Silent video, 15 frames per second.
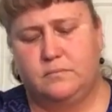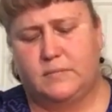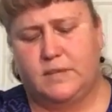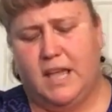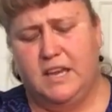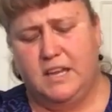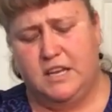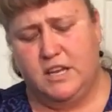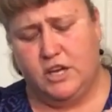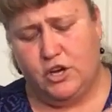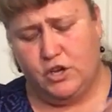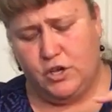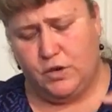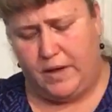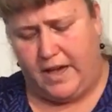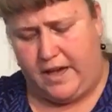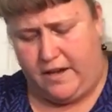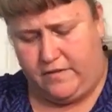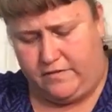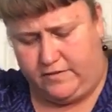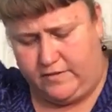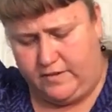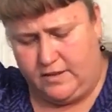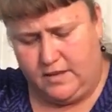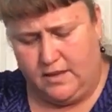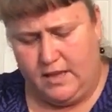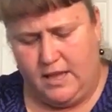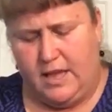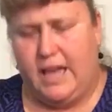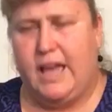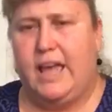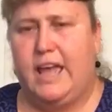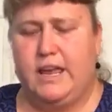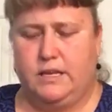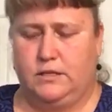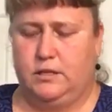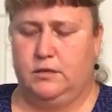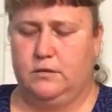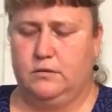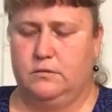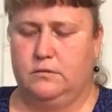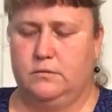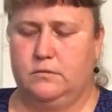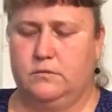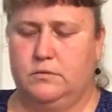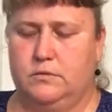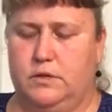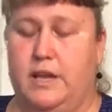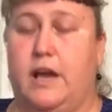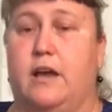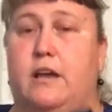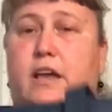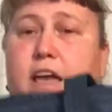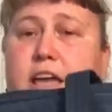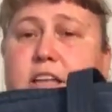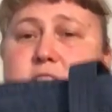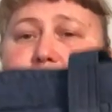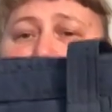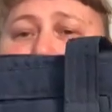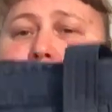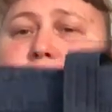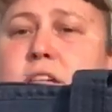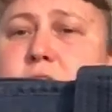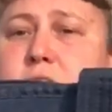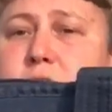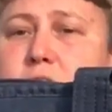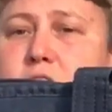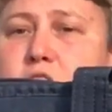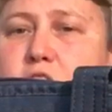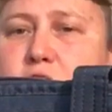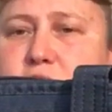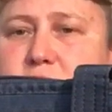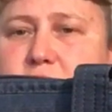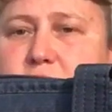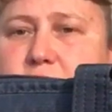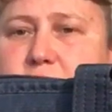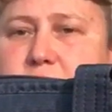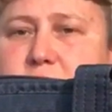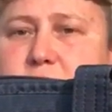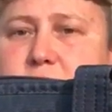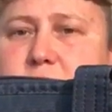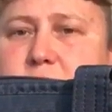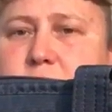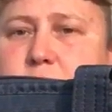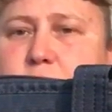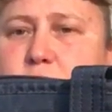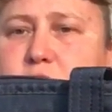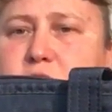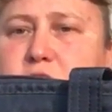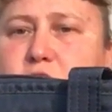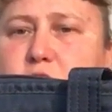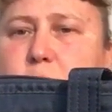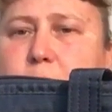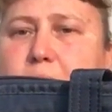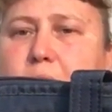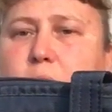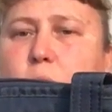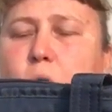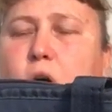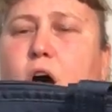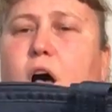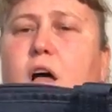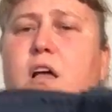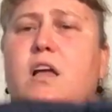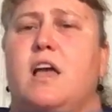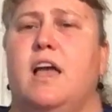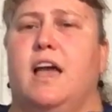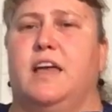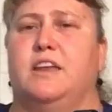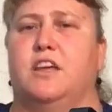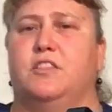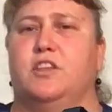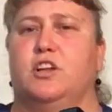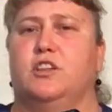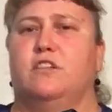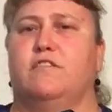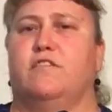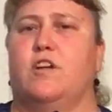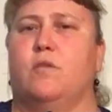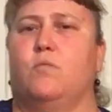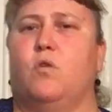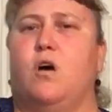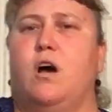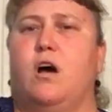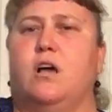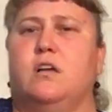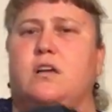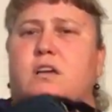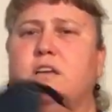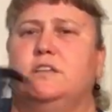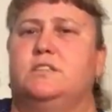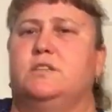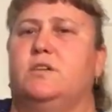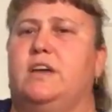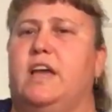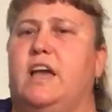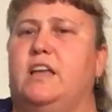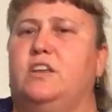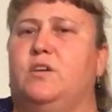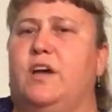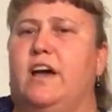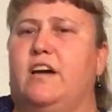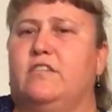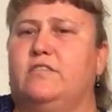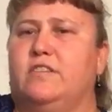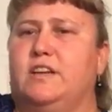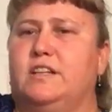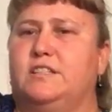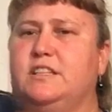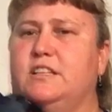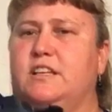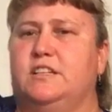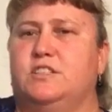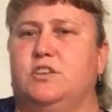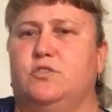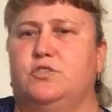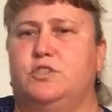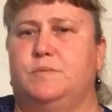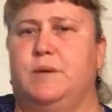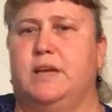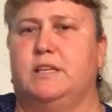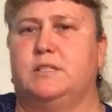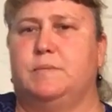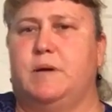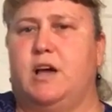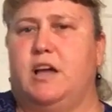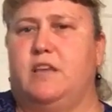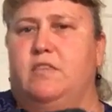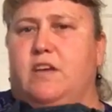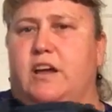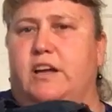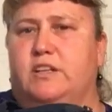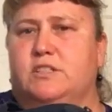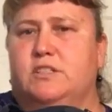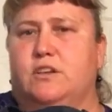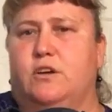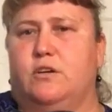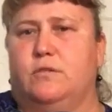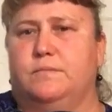And in here you have eight, yeah, eight card slots built in on the back wall and nothing on the front wall. So again, you have its, its own space behind there. So